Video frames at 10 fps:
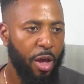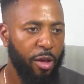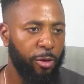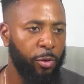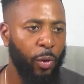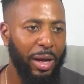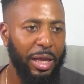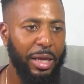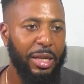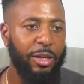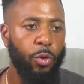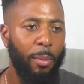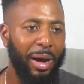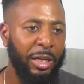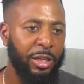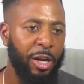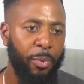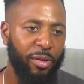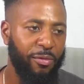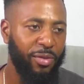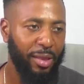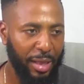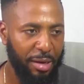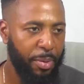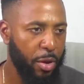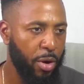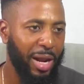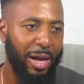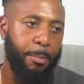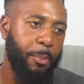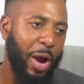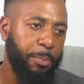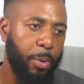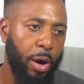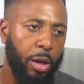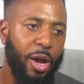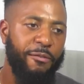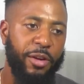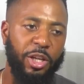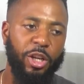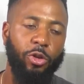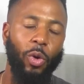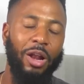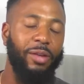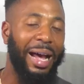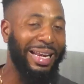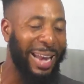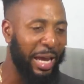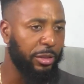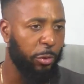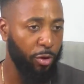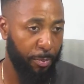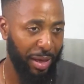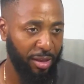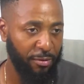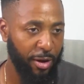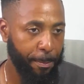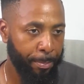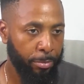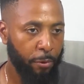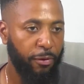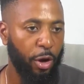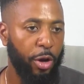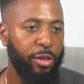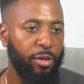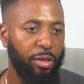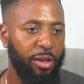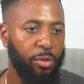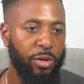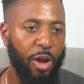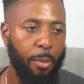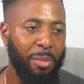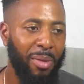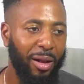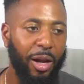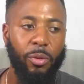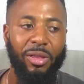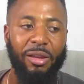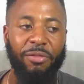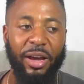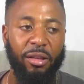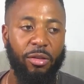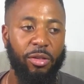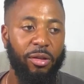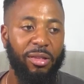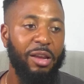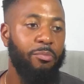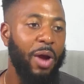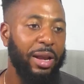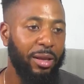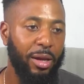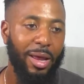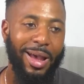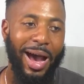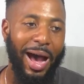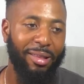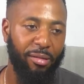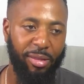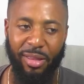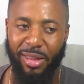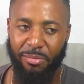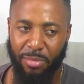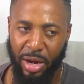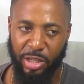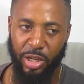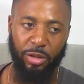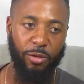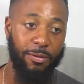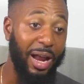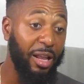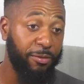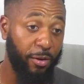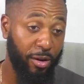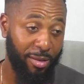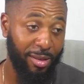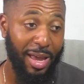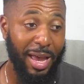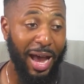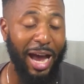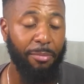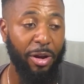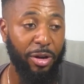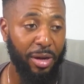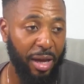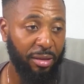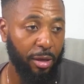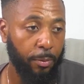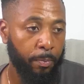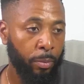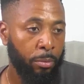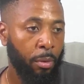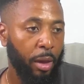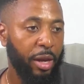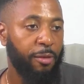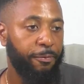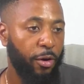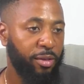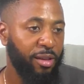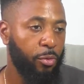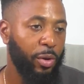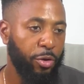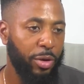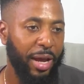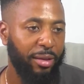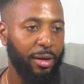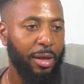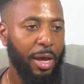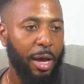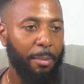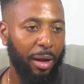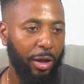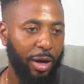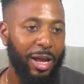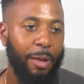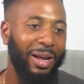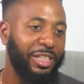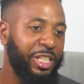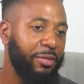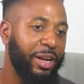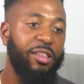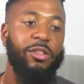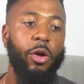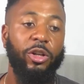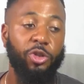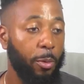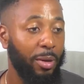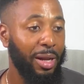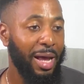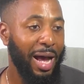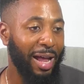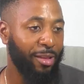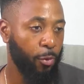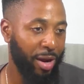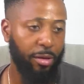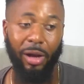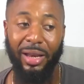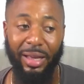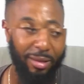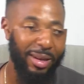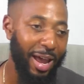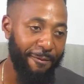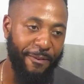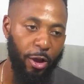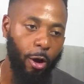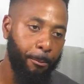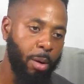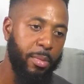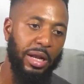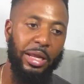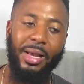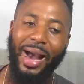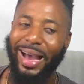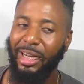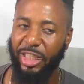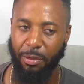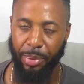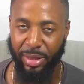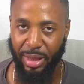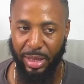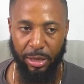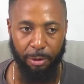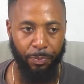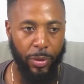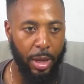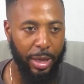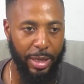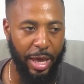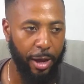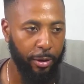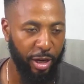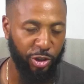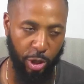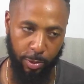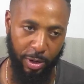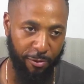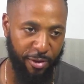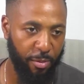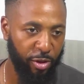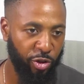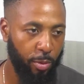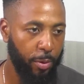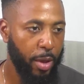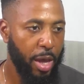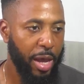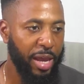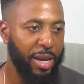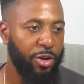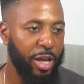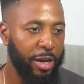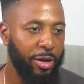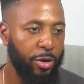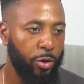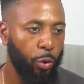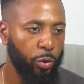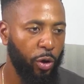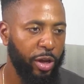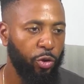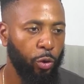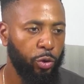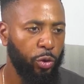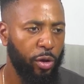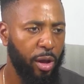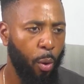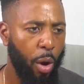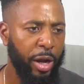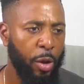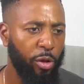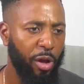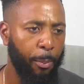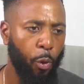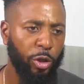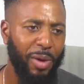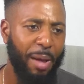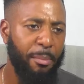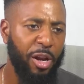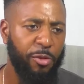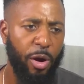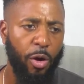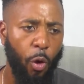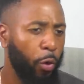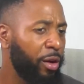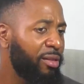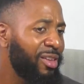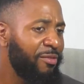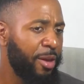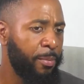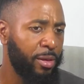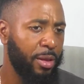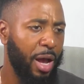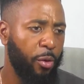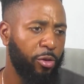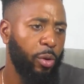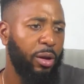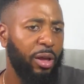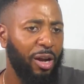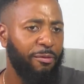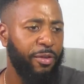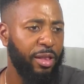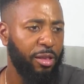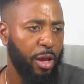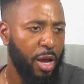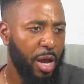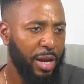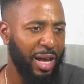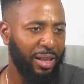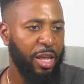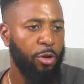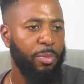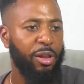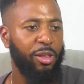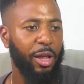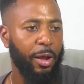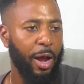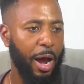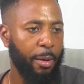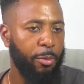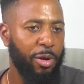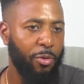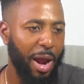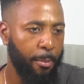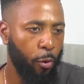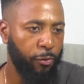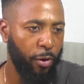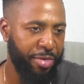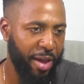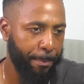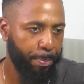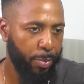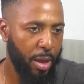Subsequently, the duo managed an impressive settling period at the Pride Park, finishing 12th and 9th, respectively. Following his success with Derby, McClaren was invited to succeed Brian Kidd as assistant manager to Alex Ferguson at Man United. In his first season with United, McClaren helped achieve an historic treble as the Red collected the FA Cup, Premier League, and Champions League. Yeah, that treble, that famous treble. In June 2001, he was approached by Middlesbrough owner Steve Gibson. I was quickly convinced that he'd be the right move for them.